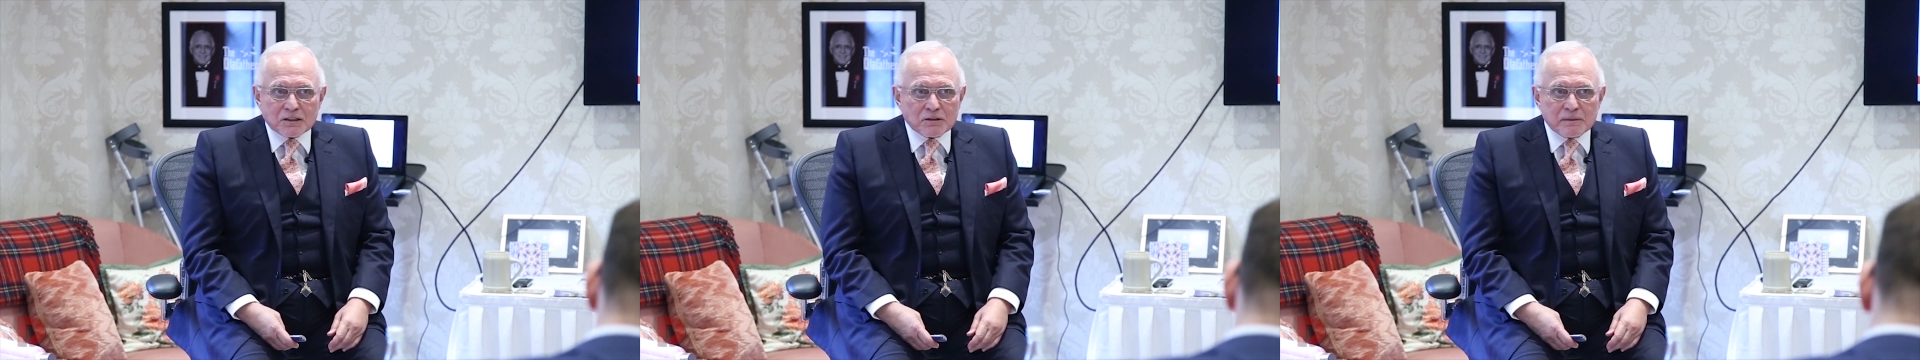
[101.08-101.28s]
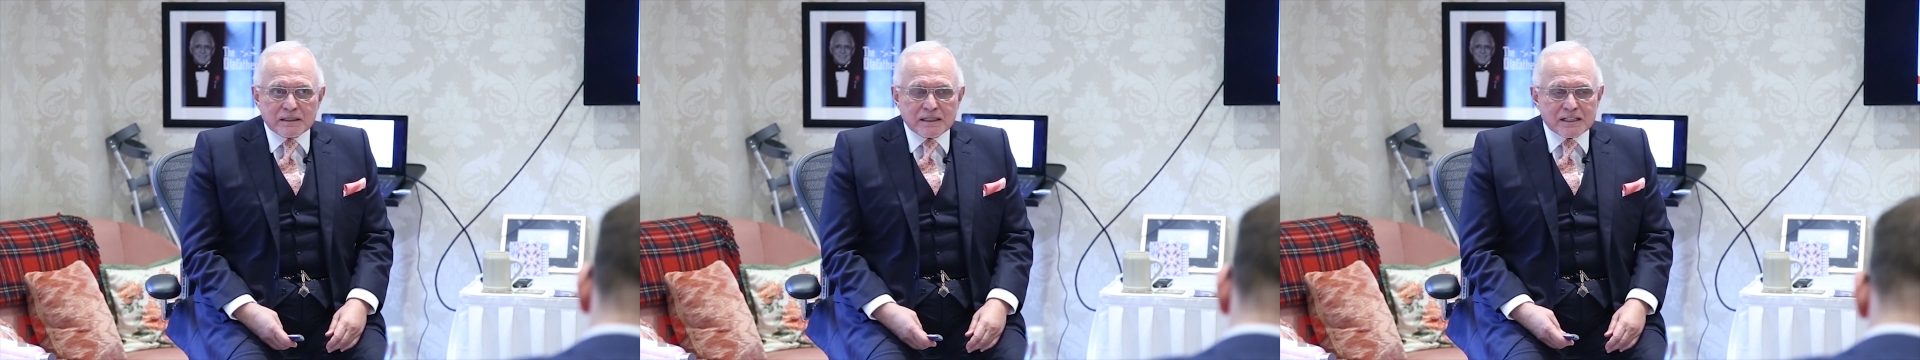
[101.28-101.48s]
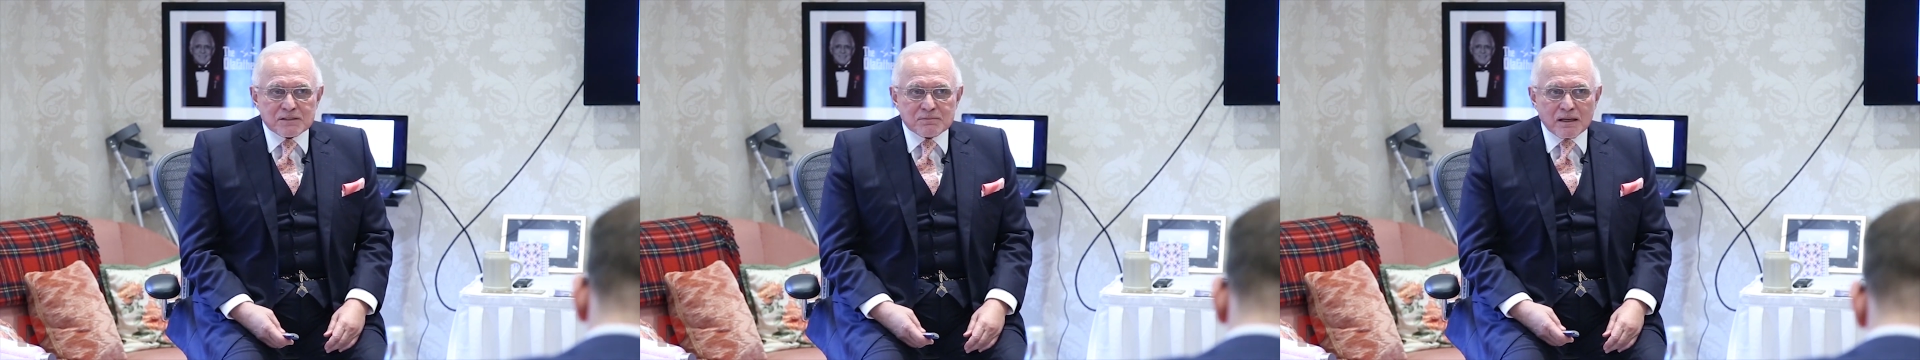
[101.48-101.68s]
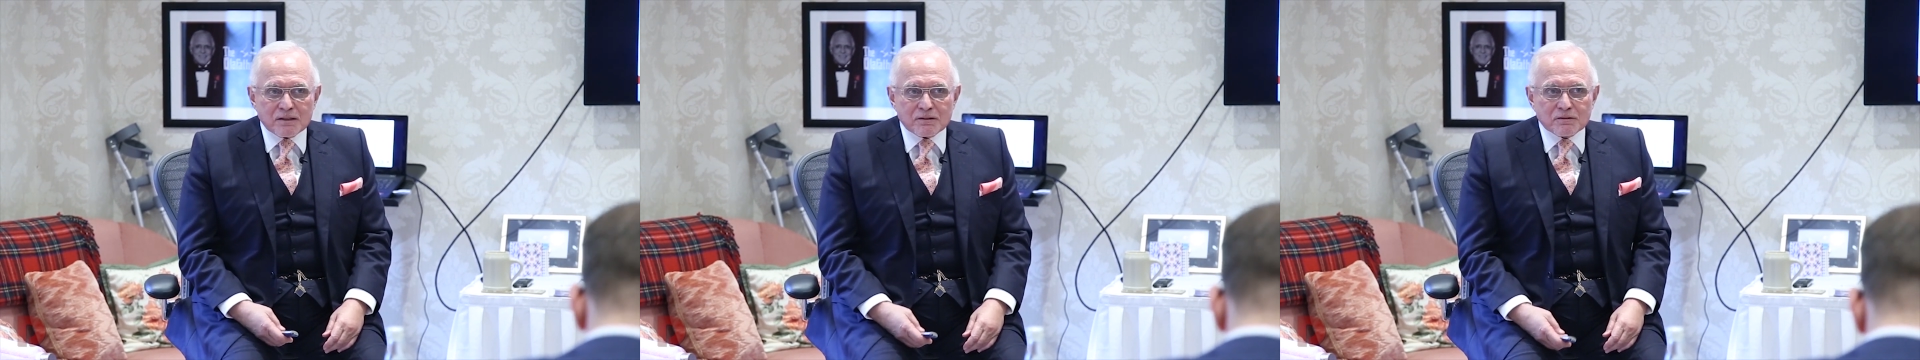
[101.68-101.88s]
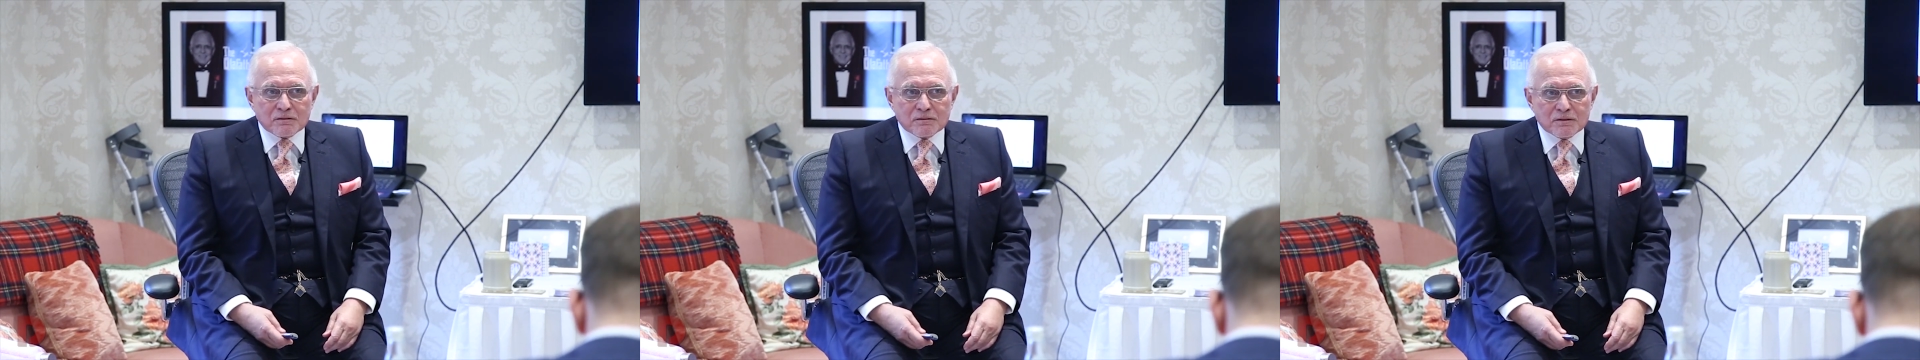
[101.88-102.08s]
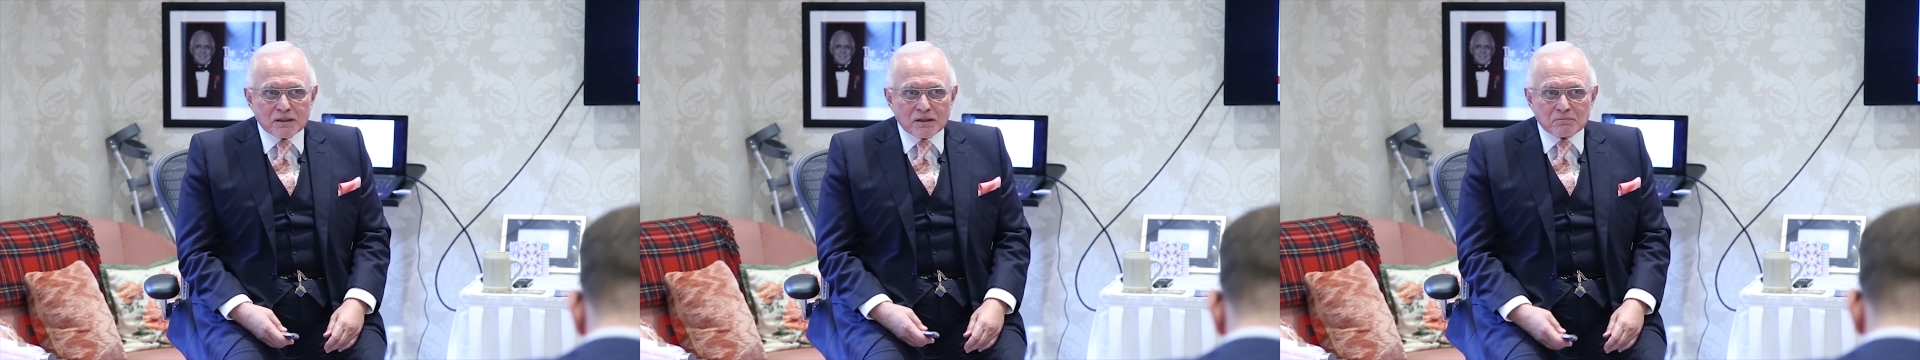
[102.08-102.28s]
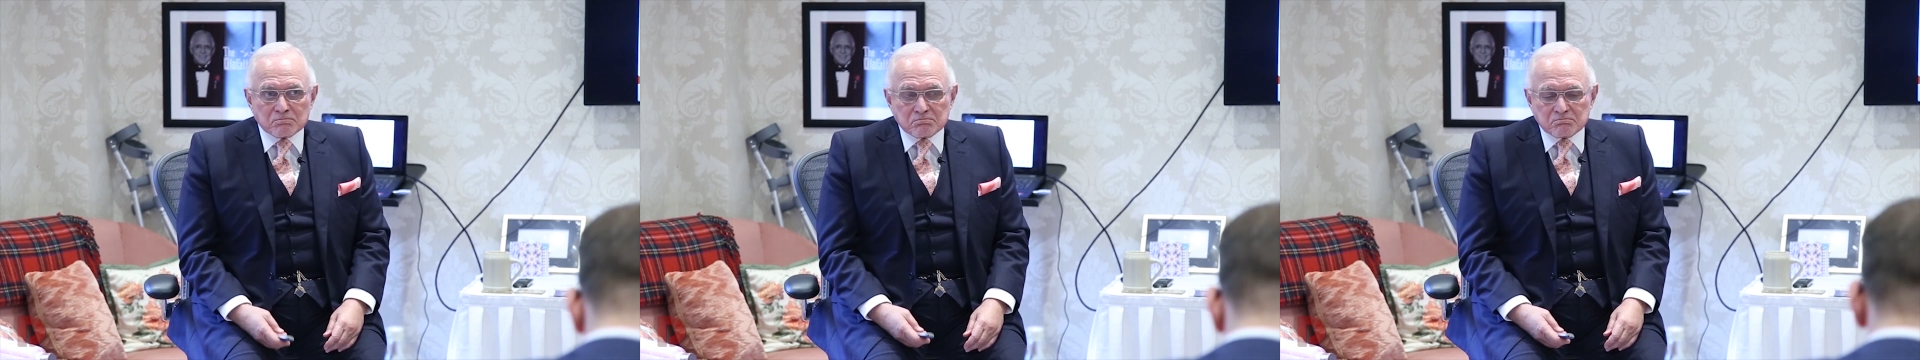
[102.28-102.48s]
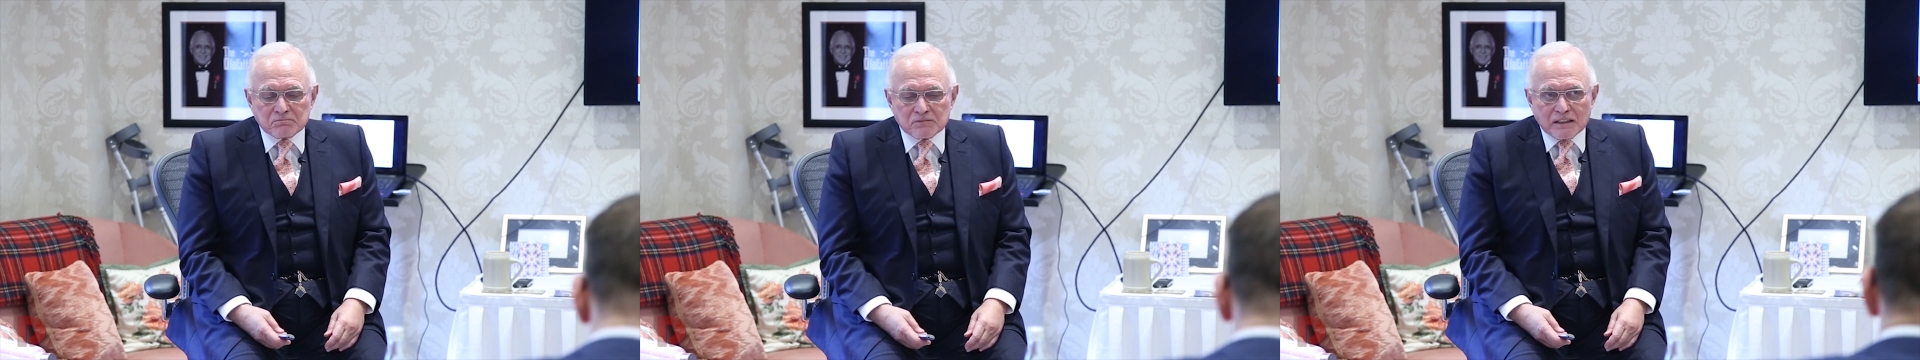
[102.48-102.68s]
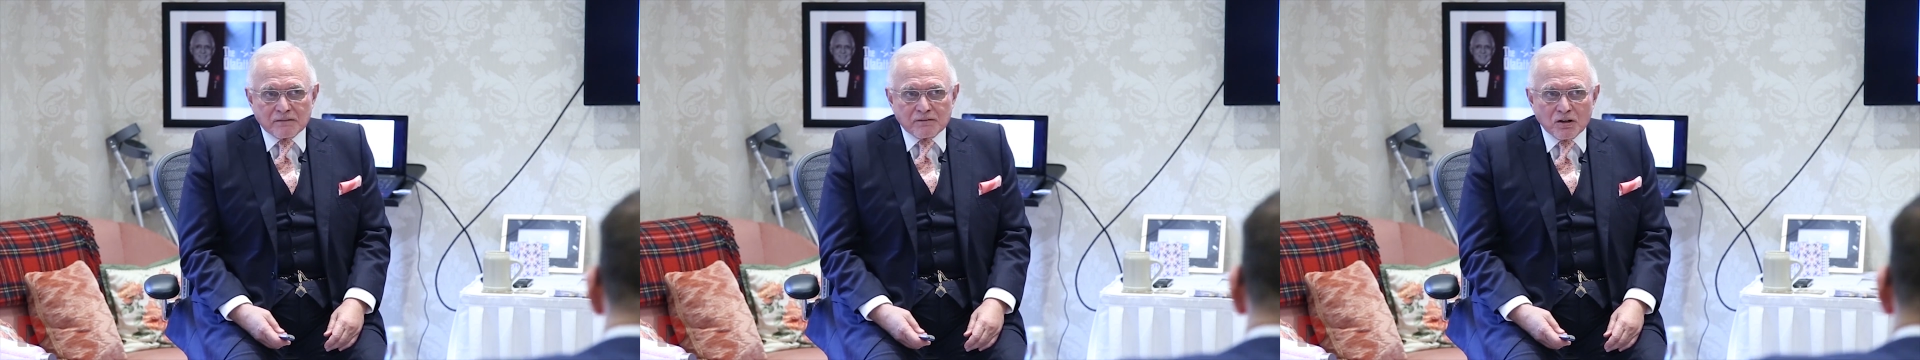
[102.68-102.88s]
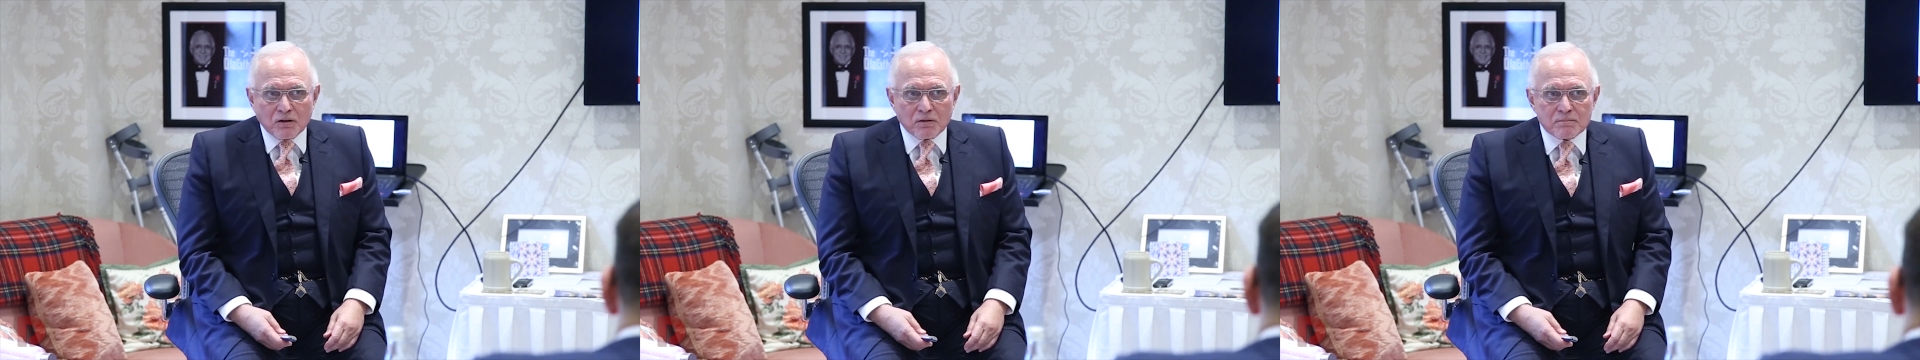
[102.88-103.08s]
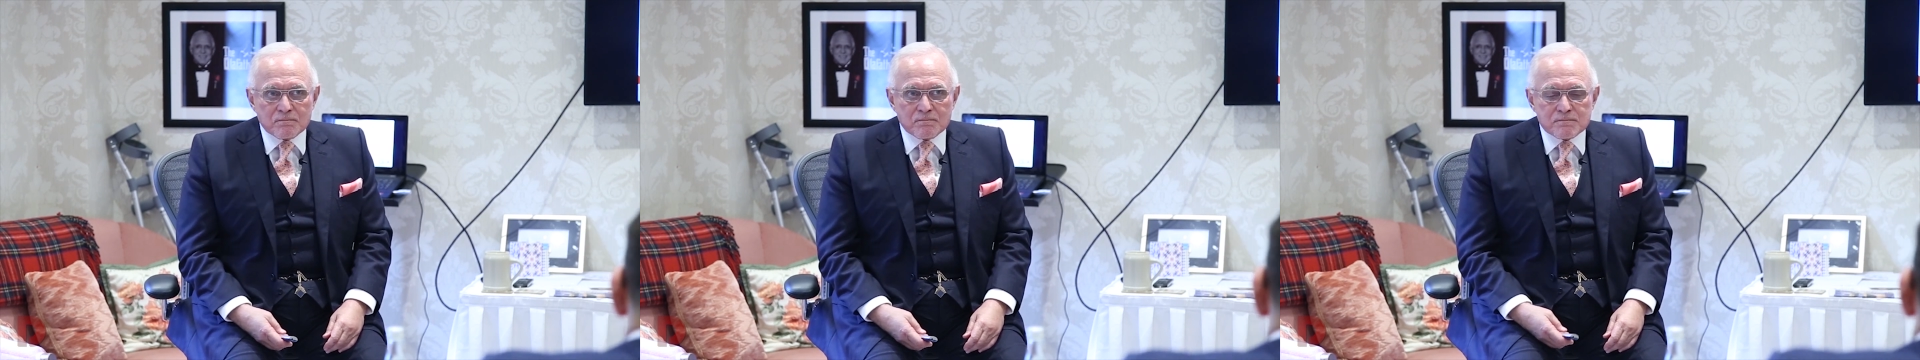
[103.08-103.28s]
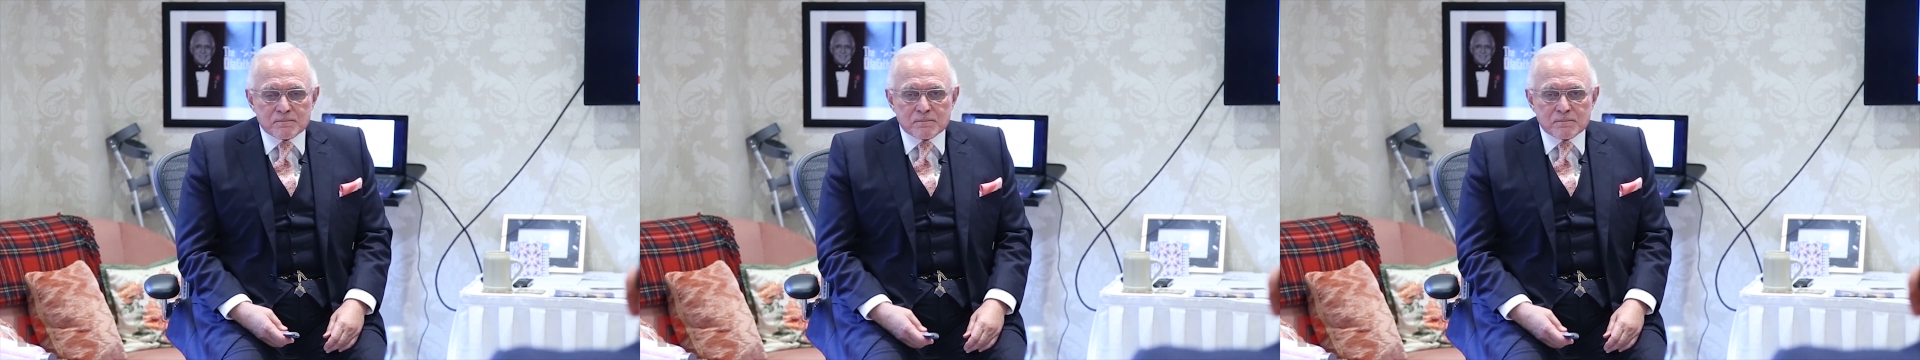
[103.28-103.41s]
It could be next month. You know, you never know.